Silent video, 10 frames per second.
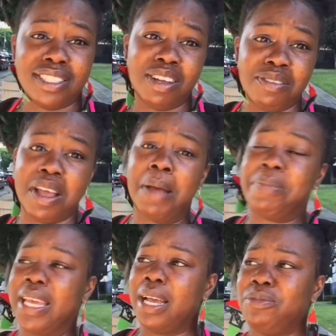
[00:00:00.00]
So now
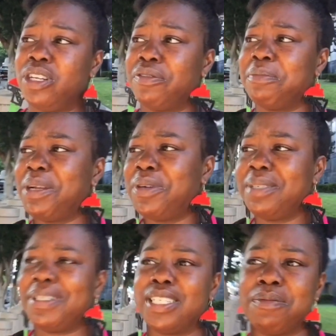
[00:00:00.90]
I'm picking up Jennifer, but it
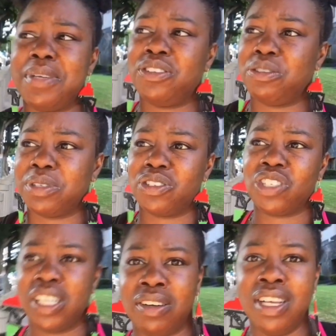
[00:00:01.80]
wasn't because of me she went to
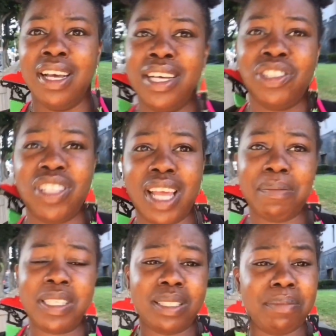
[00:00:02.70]
jail. She
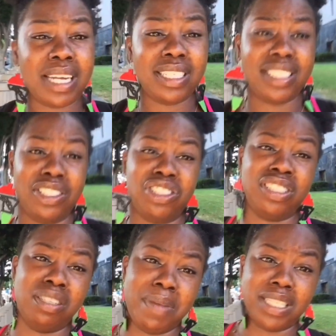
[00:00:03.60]
made some bad
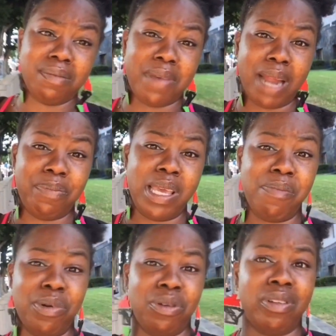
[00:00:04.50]
decisions and met some bad
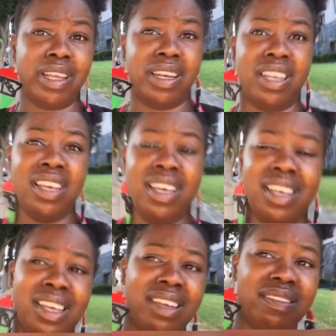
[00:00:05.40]
people and
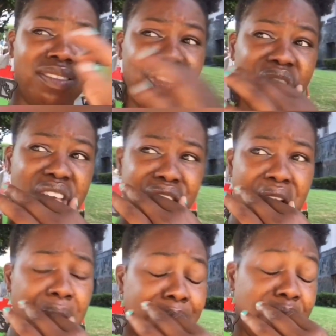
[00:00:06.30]
things
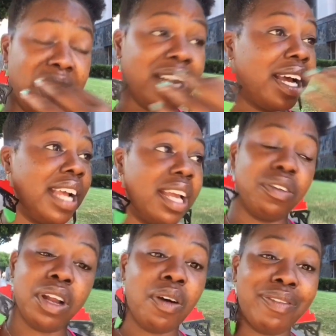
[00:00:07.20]
happened, and I
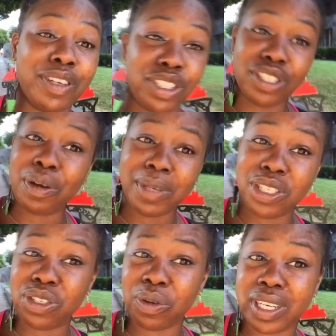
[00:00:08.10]
don't know. I've heard so
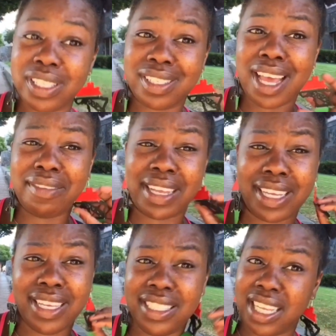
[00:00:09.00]
many stories. It's kind of
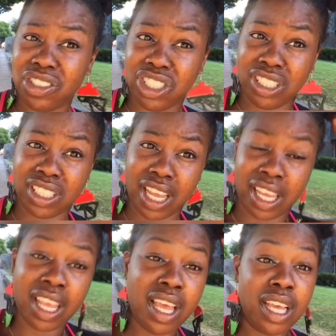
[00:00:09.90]
he say, she
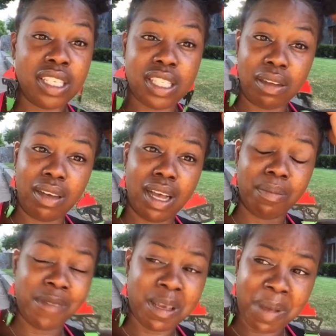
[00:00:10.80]
say. So
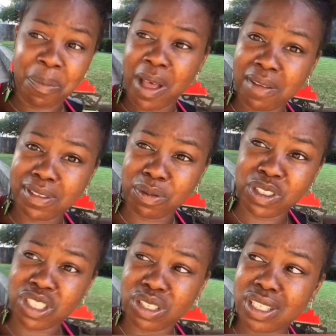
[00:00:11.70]
me and my pups,
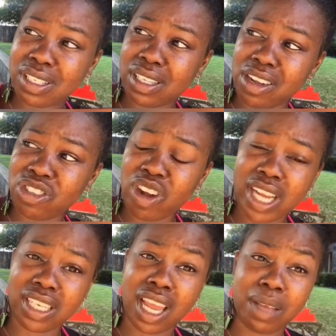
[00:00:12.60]
we just are
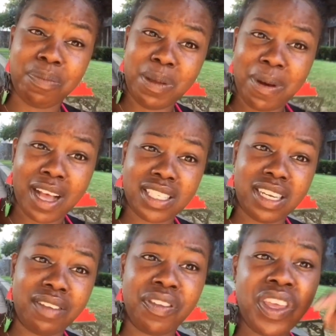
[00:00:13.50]
trying to be
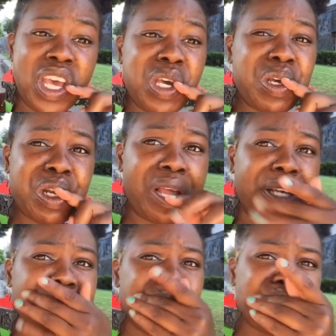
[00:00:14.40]
positive. And
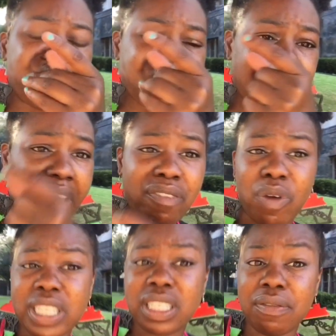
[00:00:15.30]
I
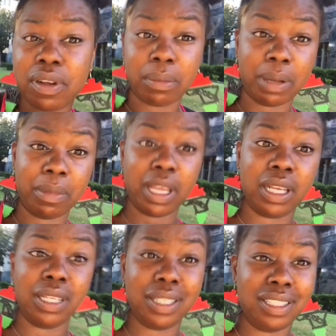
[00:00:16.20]
have white stuff on my
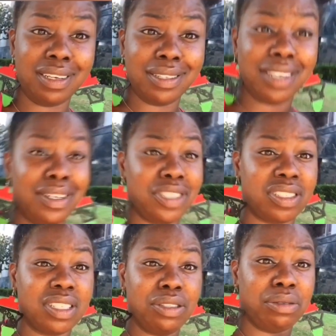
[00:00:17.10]
neck. Y'all
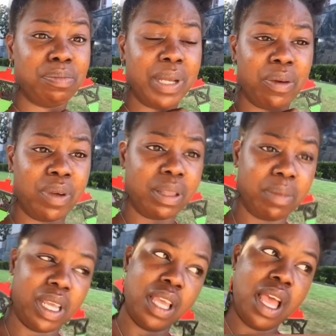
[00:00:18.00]
just, bear with
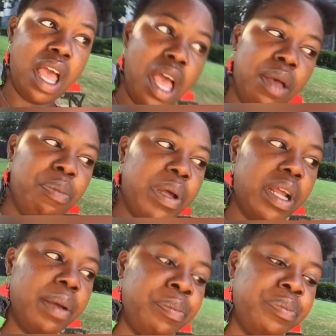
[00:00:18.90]
me. But
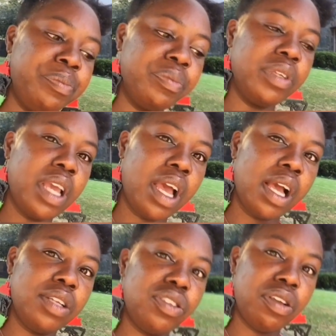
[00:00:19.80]

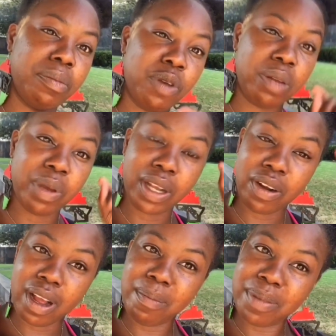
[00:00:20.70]
yeah, so I'm gonna pick
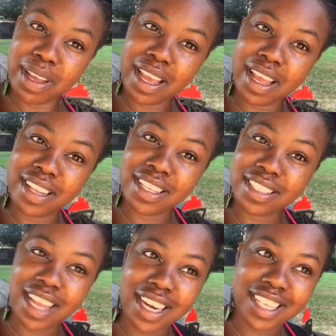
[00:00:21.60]
her up, and
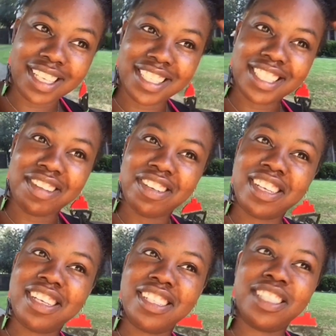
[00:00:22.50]
this lightning looks so
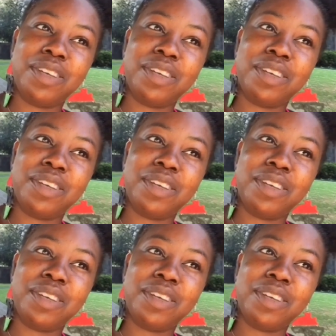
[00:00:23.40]
good.